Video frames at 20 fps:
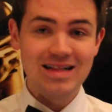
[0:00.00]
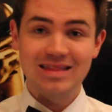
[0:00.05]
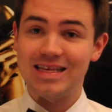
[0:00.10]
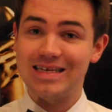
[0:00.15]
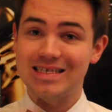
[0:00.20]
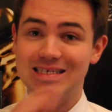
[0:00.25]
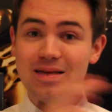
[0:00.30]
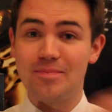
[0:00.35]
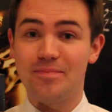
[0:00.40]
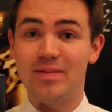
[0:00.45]

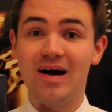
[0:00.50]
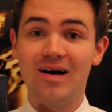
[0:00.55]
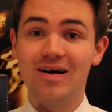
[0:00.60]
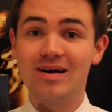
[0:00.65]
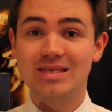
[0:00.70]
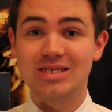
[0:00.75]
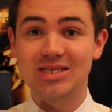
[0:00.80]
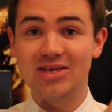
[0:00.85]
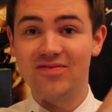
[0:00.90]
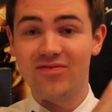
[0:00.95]
There's the
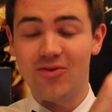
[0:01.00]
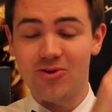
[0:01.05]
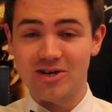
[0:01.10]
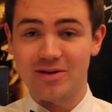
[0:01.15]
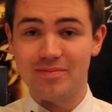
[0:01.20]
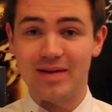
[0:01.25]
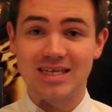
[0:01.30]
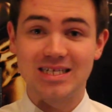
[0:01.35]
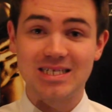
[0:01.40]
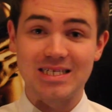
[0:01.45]
bars of On
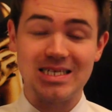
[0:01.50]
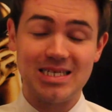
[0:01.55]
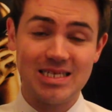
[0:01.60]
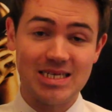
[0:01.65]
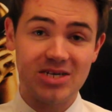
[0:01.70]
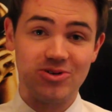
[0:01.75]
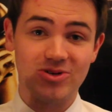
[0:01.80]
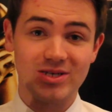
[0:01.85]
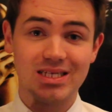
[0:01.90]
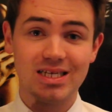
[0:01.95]
Her Majesty's
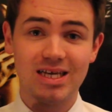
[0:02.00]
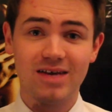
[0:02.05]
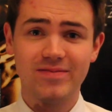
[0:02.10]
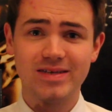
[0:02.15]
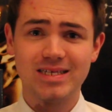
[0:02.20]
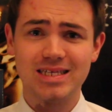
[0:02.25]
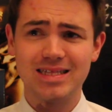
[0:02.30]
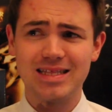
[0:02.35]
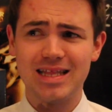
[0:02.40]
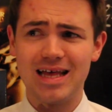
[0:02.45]
Secret
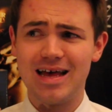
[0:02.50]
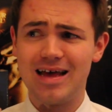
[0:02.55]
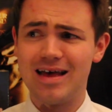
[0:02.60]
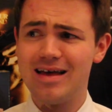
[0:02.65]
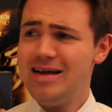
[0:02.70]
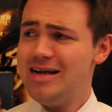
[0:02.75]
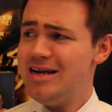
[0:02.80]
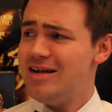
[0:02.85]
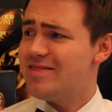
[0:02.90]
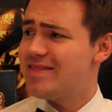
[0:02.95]
Service in
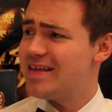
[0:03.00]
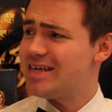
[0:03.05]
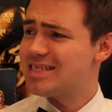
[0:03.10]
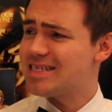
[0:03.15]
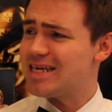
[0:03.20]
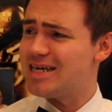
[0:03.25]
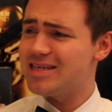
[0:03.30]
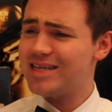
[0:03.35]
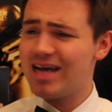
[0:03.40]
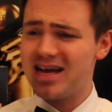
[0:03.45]
there. There's
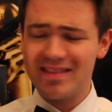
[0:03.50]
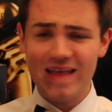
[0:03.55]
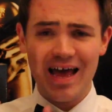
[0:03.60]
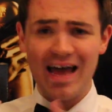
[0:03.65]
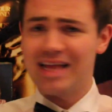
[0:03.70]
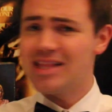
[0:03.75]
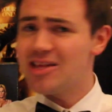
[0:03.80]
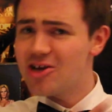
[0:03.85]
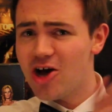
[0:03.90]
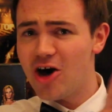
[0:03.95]
the
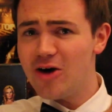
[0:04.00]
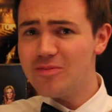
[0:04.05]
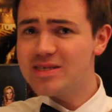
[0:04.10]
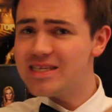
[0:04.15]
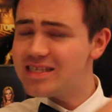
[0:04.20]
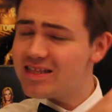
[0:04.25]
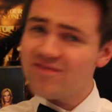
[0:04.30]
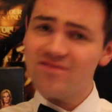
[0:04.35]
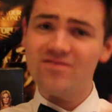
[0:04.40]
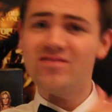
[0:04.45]

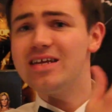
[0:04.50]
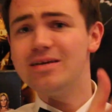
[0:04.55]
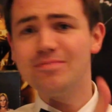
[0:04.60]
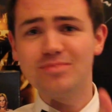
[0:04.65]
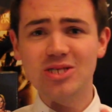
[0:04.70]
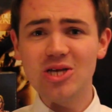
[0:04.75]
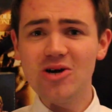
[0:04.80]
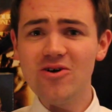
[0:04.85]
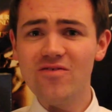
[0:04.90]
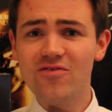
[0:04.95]
helicopter that
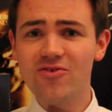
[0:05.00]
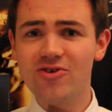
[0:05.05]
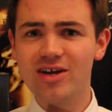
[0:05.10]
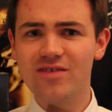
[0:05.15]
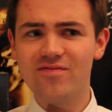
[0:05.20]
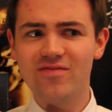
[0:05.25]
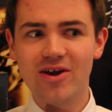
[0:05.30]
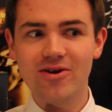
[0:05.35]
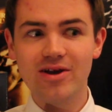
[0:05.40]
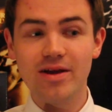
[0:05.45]
flips over in a
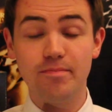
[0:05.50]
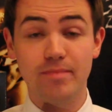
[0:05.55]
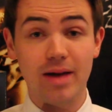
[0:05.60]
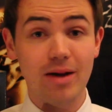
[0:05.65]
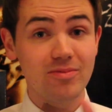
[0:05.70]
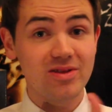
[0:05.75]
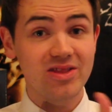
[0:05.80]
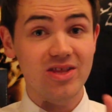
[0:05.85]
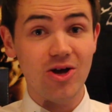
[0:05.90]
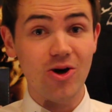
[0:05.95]
very
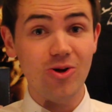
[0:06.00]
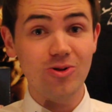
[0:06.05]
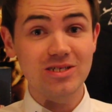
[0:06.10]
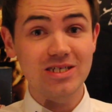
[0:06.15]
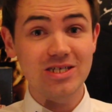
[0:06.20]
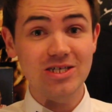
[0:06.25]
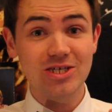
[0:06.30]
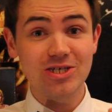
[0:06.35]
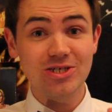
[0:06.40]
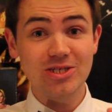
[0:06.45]
Man with the
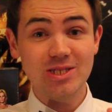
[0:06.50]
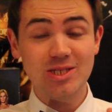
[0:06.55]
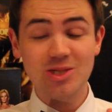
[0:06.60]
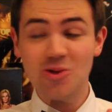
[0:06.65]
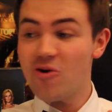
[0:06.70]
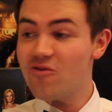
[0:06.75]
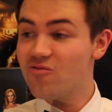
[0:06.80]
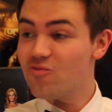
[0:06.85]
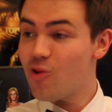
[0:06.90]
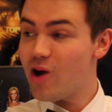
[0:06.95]
Golden Gun
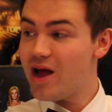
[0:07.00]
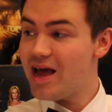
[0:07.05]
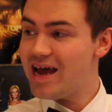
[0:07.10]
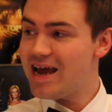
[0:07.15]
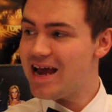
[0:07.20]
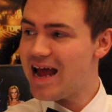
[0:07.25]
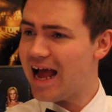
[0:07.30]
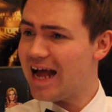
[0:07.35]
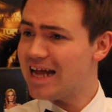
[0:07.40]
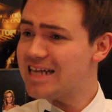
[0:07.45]
sort of
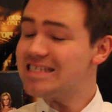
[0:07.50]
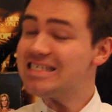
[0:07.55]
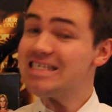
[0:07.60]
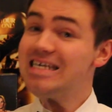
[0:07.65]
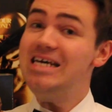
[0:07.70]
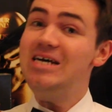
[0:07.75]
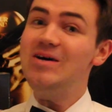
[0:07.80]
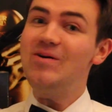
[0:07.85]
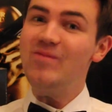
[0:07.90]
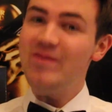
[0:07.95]
way. And
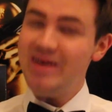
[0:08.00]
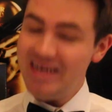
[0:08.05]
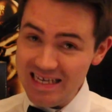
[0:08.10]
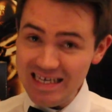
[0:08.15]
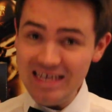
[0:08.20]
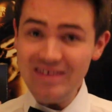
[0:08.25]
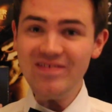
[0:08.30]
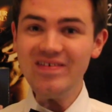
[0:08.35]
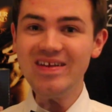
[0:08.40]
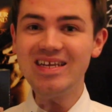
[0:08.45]
we
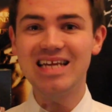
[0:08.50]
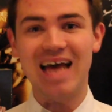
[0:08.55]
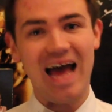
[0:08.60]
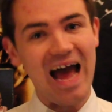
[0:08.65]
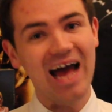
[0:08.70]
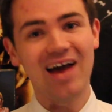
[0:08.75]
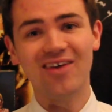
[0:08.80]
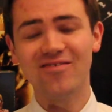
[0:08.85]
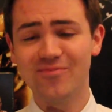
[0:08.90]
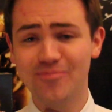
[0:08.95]
even
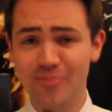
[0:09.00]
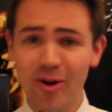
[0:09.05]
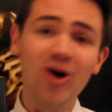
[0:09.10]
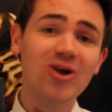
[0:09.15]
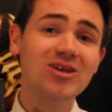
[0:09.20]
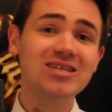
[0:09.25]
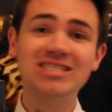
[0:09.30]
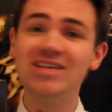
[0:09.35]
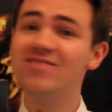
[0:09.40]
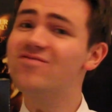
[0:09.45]
have
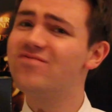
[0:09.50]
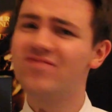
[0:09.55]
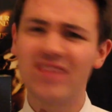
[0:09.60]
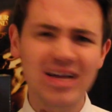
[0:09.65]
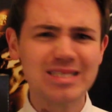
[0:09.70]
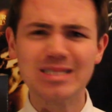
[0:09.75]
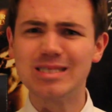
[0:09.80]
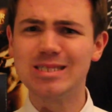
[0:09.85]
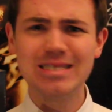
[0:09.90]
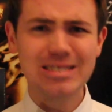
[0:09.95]
Bond in
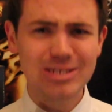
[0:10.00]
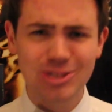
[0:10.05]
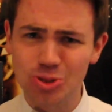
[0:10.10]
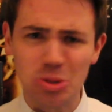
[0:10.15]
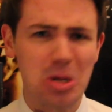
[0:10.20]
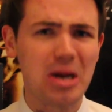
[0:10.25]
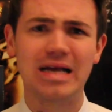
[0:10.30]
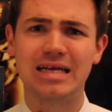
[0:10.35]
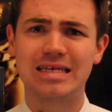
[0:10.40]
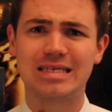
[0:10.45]
fancy
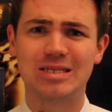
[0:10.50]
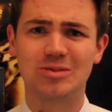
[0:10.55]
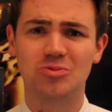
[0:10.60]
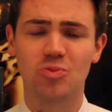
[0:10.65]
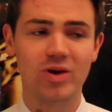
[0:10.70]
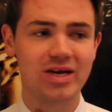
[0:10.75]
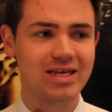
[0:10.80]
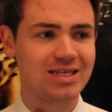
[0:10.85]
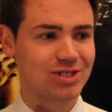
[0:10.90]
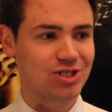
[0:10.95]
dress,
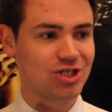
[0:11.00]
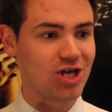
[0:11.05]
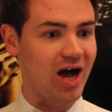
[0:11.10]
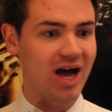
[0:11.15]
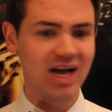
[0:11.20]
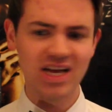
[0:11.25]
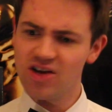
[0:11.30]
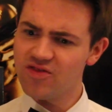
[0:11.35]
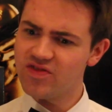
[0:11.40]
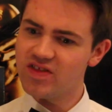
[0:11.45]
which
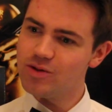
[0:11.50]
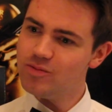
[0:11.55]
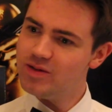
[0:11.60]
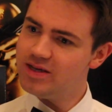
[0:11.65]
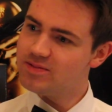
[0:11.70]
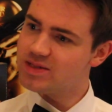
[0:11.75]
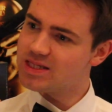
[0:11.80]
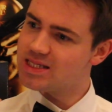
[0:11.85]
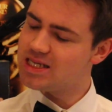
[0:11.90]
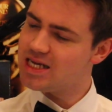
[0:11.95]
I don't think
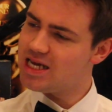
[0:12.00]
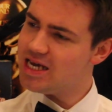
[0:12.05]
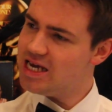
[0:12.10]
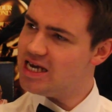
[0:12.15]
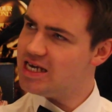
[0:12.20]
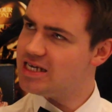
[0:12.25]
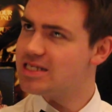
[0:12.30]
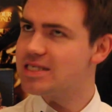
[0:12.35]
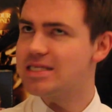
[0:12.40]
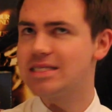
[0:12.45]
we've
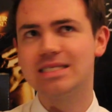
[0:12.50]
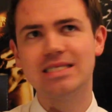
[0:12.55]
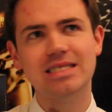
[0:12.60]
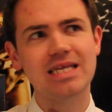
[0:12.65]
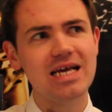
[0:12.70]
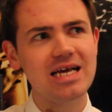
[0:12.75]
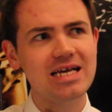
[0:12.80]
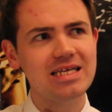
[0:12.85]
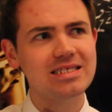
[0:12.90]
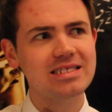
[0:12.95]
seen
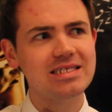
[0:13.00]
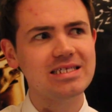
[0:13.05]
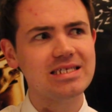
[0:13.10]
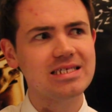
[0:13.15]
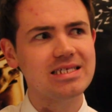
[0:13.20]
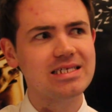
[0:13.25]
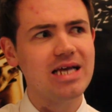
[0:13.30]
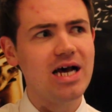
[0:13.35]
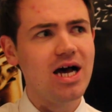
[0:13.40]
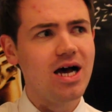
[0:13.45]

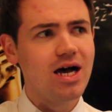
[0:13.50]
since